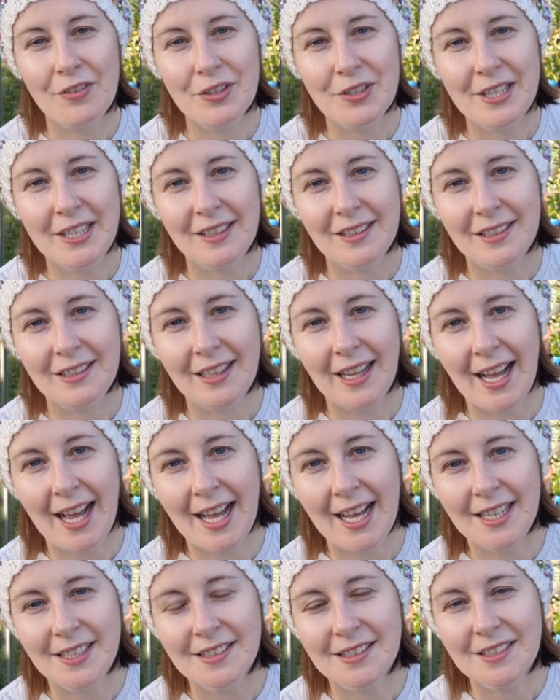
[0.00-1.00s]
oil
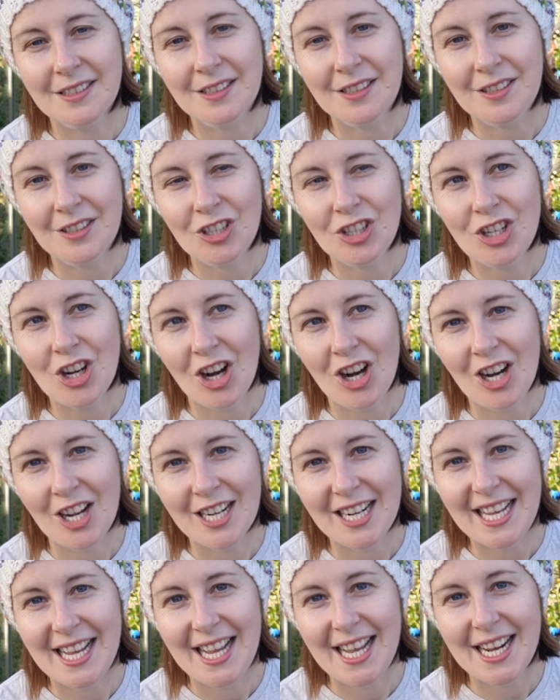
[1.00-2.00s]
and
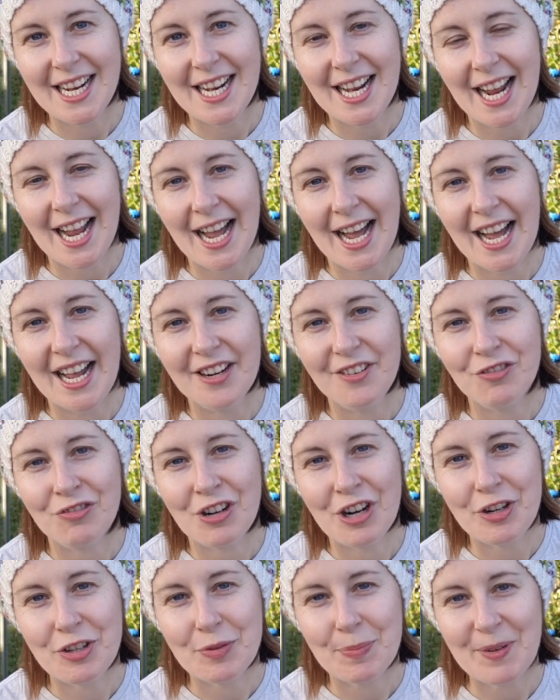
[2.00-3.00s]
garlic and
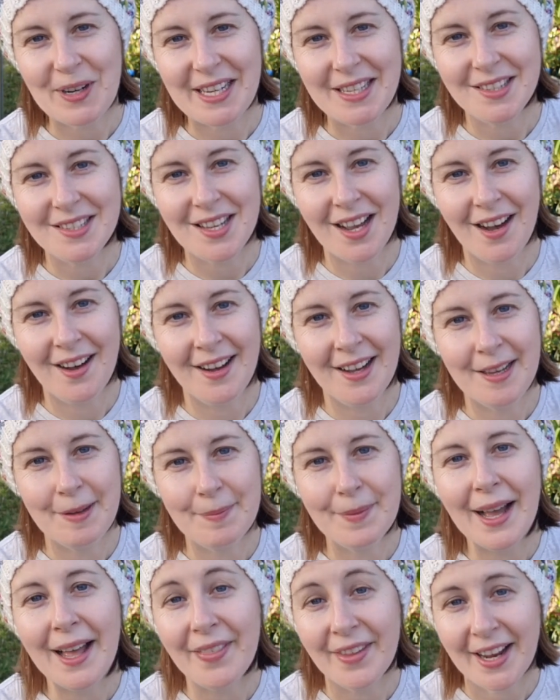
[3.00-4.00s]
rosemary and
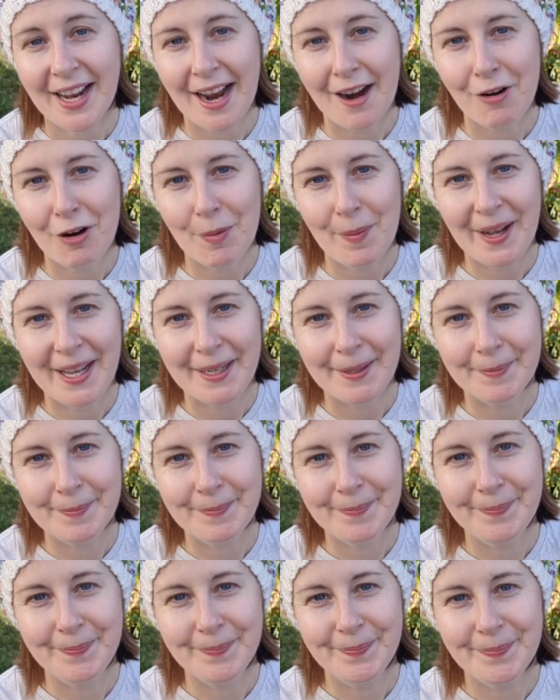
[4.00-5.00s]
thyme and the caraway.
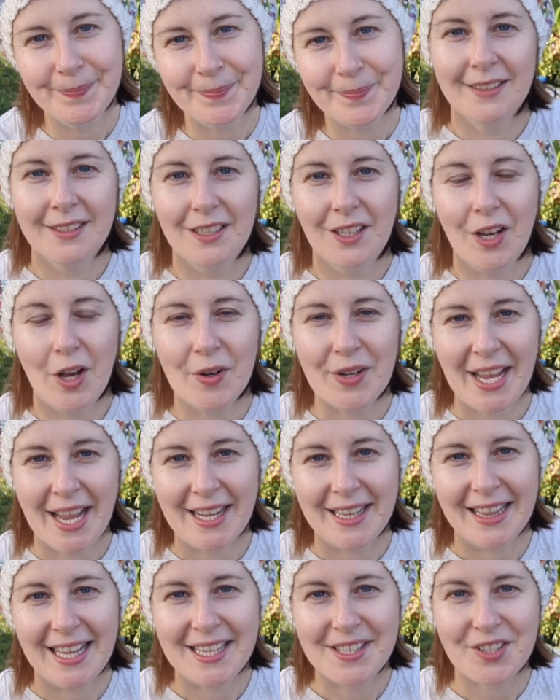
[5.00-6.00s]

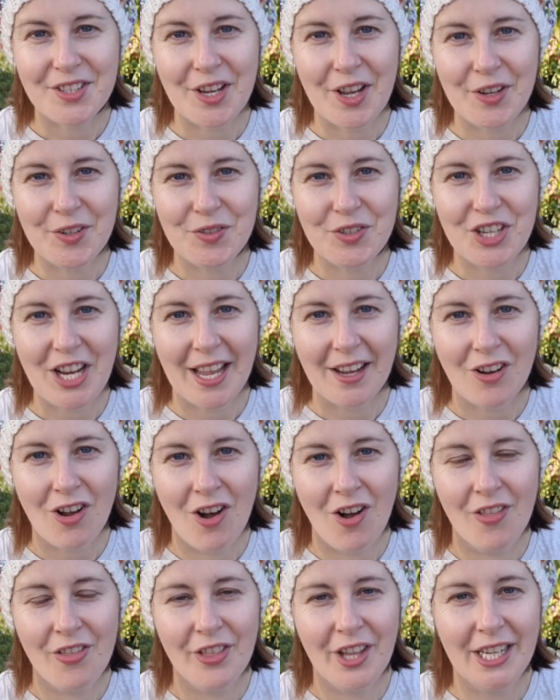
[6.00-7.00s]
Okay, let's go check
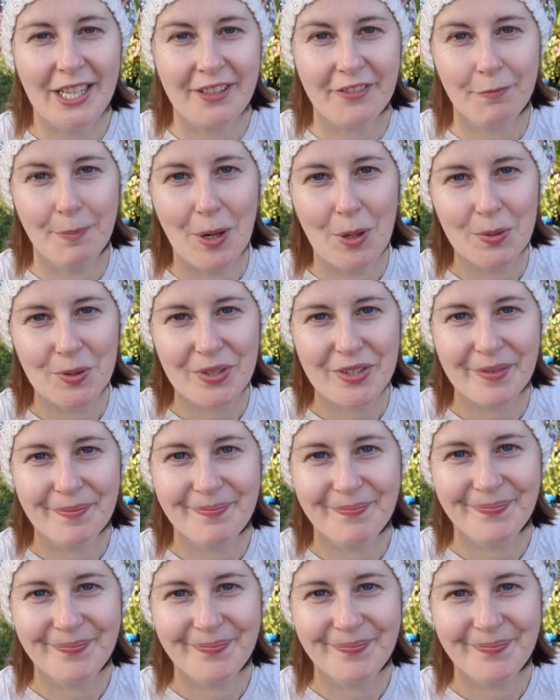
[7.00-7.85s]
on the leaf mould.